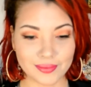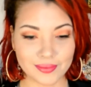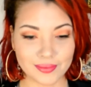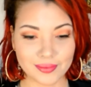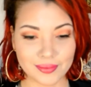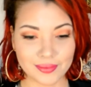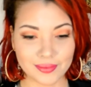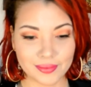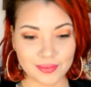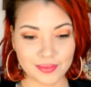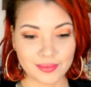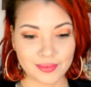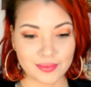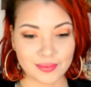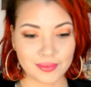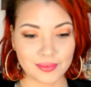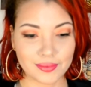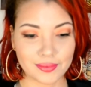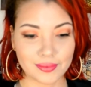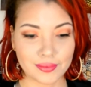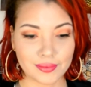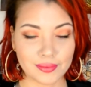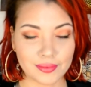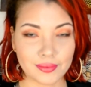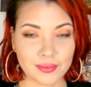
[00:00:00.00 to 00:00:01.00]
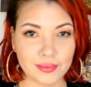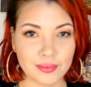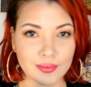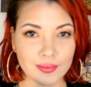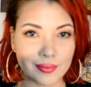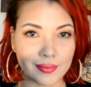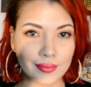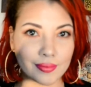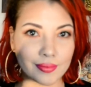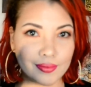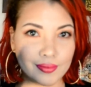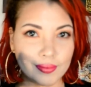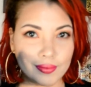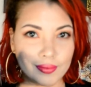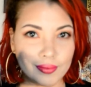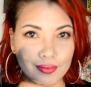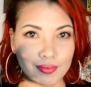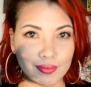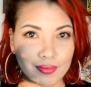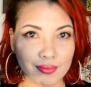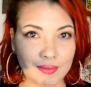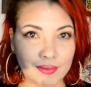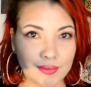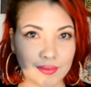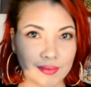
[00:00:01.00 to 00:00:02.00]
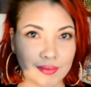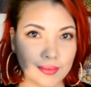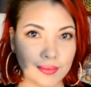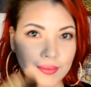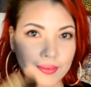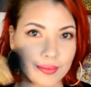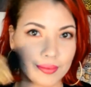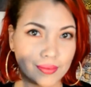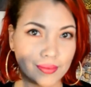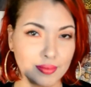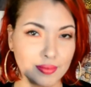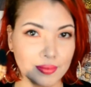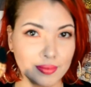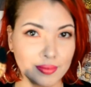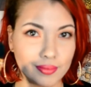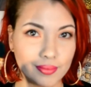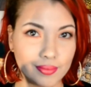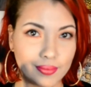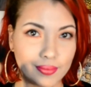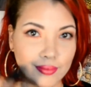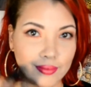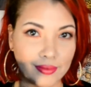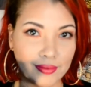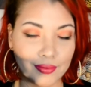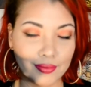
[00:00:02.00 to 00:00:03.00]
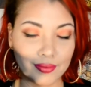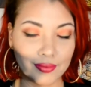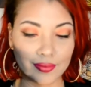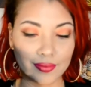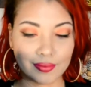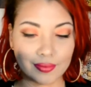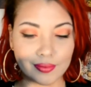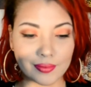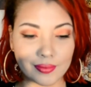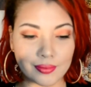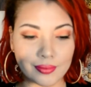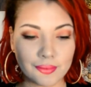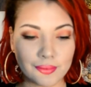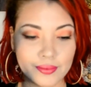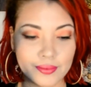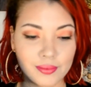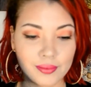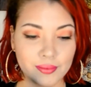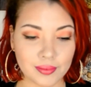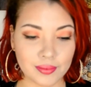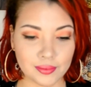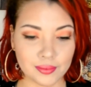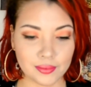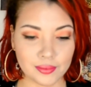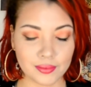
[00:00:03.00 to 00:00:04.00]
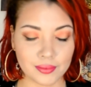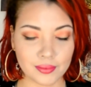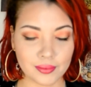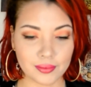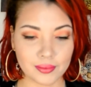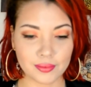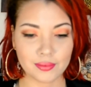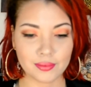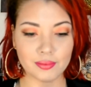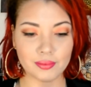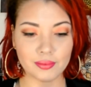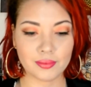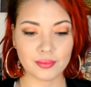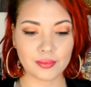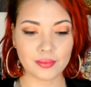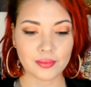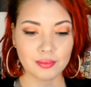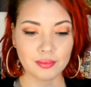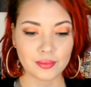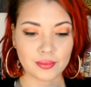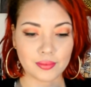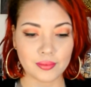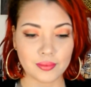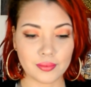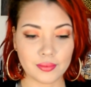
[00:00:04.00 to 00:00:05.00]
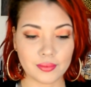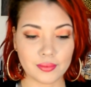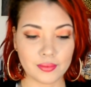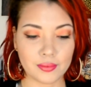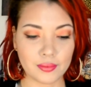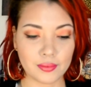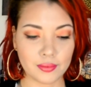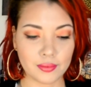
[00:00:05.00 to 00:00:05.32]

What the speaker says: but since right now I have a red tone, I'm going to be using the newest color, which is red.